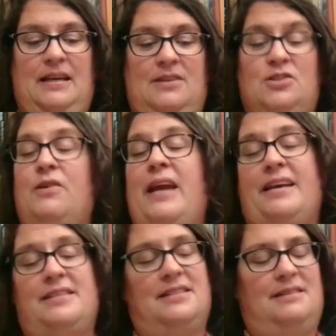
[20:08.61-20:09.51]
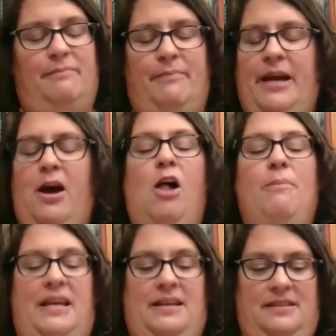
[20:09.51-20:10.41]
So, yes, by all
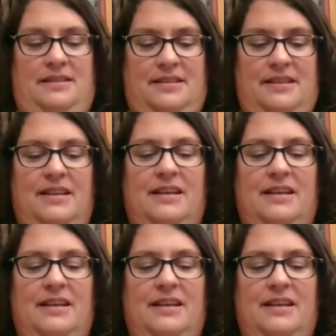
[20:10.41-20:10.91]
means,